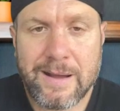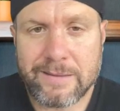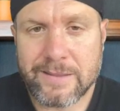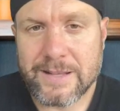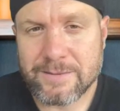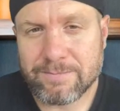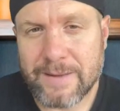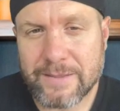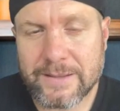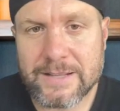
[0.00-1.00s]
I think
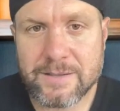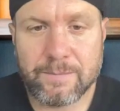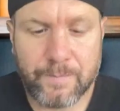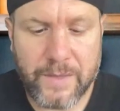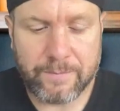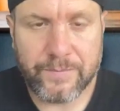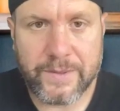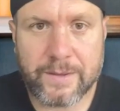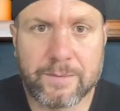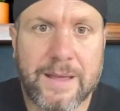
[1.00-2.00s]
that's a
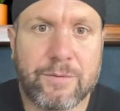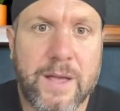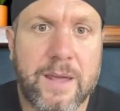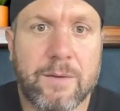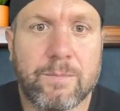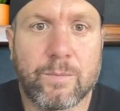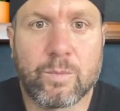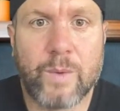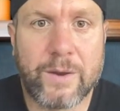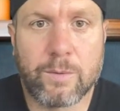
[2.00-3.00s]
level-headed
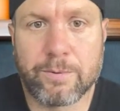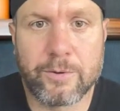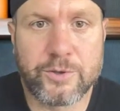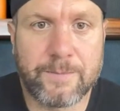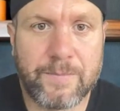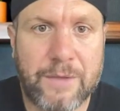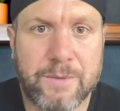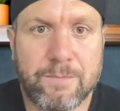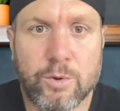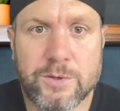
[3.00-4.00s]
way to approach it. I
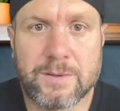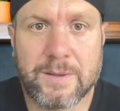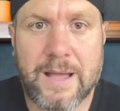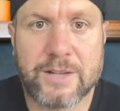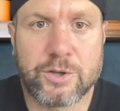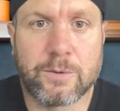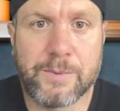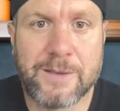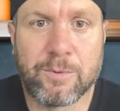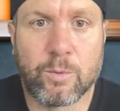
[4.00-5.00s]
think most logical
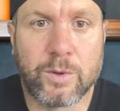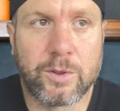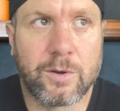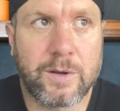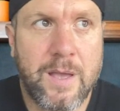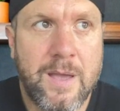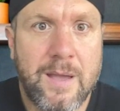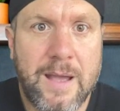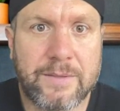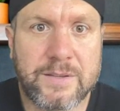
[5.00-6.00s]
people would look
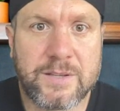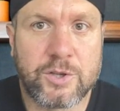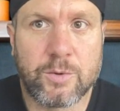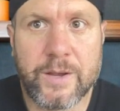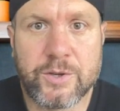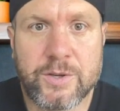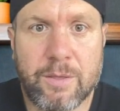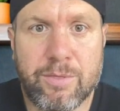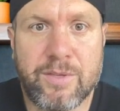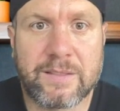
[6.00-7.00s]
at the situation
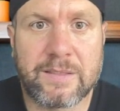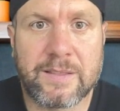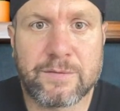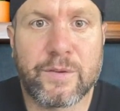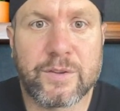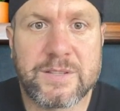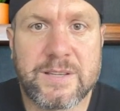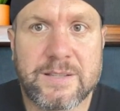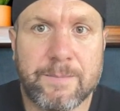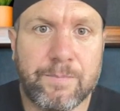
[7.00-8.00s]
and think that this Philly
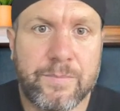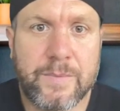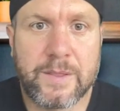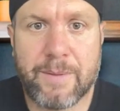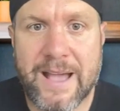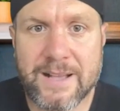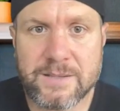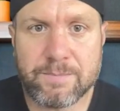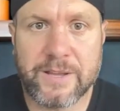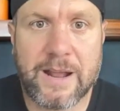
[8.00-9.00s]
season in the
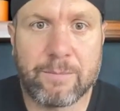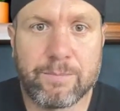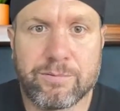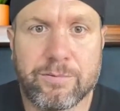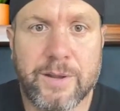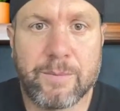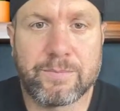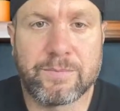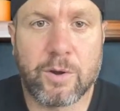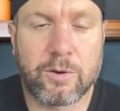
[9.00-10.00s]
past played out pretty
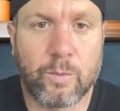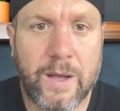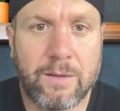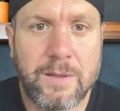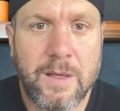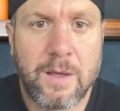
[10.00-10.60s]
darn well,